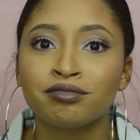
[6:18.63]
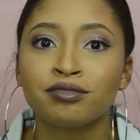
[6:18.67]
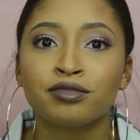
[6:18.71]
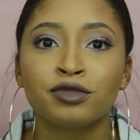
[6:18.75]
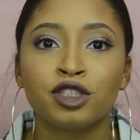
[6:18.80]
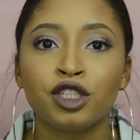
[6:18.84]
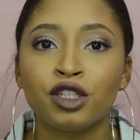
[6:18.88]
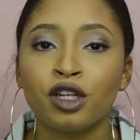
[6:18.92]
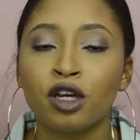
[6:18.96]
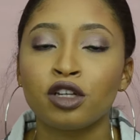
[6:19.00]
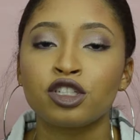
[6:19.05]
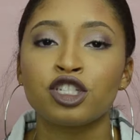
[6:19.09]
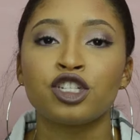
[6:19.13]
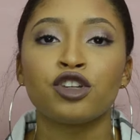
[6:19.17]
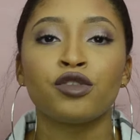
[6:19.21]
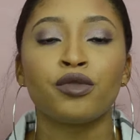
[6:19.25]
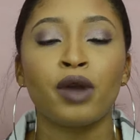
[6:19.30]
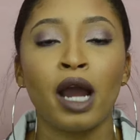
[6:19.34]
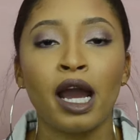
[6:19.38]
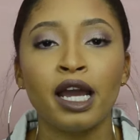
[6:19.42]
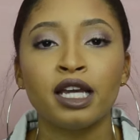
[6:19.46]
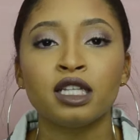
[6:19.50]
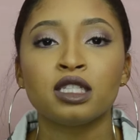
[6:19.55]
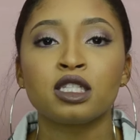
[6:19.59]
you know, she
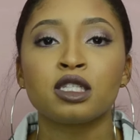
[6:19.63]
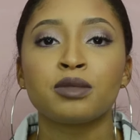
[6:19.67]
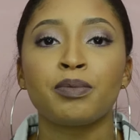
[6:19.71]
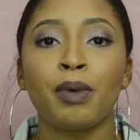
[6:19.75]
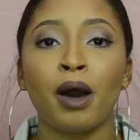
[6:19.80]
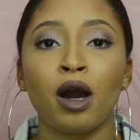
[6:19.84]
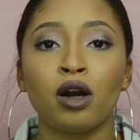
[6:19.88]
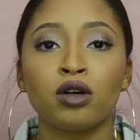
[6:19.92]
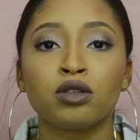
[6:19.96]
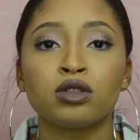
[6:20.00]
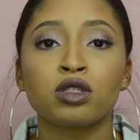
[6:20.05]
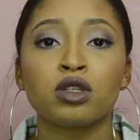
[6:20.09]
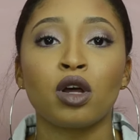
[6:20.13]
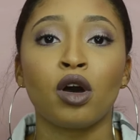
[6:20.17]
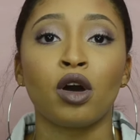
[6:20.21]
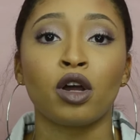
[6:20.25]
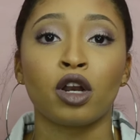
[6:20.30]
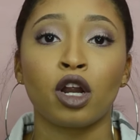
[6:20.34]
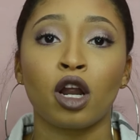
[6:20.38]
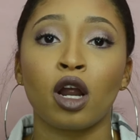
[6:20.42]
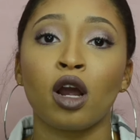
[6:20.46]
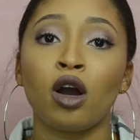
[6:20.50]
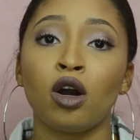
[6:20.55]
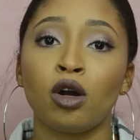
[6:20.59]
writes posts on
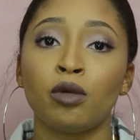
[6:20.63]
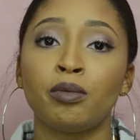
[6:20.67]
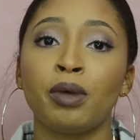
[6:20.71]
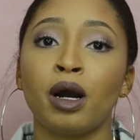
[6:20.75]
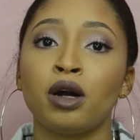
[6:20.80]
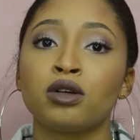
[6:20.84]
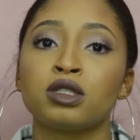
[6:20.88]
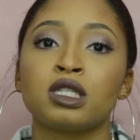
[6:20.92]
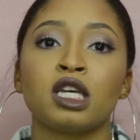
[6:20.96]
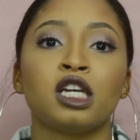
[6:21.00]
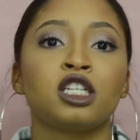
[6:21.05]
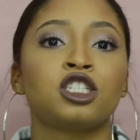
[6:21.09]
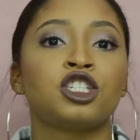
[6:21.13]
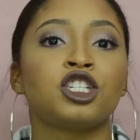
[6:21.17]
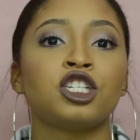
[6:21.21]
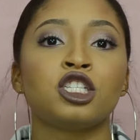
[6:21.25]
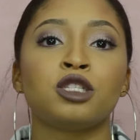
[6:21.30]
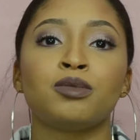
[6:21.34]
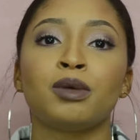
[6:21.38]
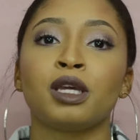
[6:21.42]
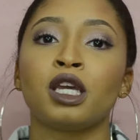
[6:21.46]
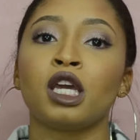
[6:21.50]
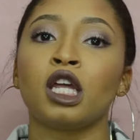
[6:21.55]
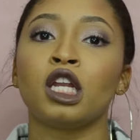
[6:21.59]
her own posts and she's
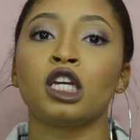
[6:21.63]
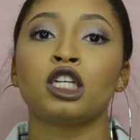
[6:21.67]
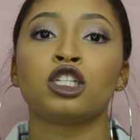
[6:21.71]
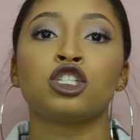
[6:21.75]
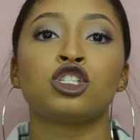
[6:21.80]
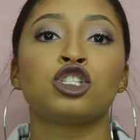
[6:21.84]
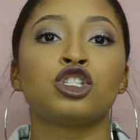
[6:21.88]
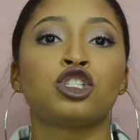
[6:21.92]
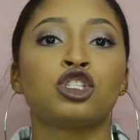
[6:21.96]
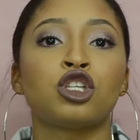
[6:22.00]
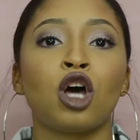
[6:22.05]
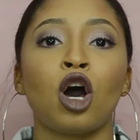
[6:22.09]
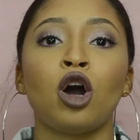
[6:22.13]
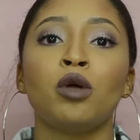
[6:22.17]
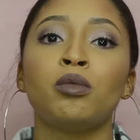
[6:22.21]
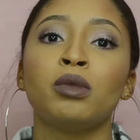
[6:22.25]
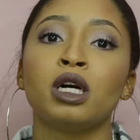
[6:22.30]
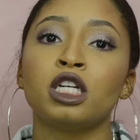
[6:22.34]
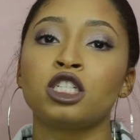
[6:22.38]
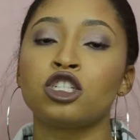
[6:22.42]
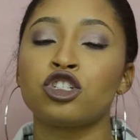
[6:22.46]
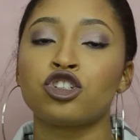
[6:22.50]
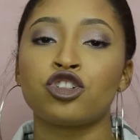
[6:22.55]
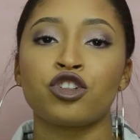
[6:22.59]
been getting so
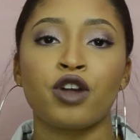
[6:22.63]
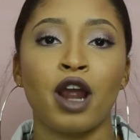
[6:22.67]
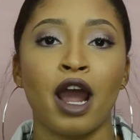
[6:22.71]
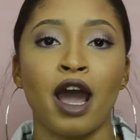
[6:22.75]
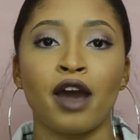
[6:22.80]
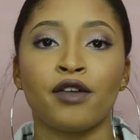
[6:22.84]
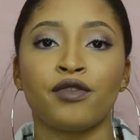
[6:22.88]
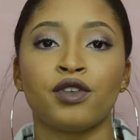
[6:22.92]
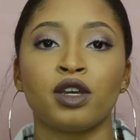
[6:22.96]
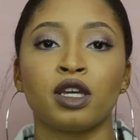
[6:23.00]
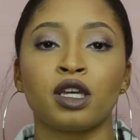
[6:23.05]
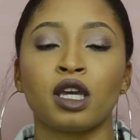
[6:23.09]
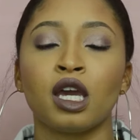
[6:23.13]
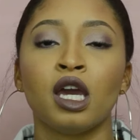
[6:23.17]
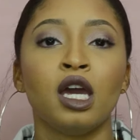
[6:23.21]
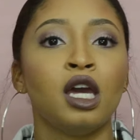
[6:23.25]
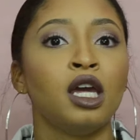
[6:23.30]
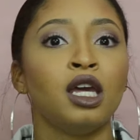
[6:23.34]
much traffic.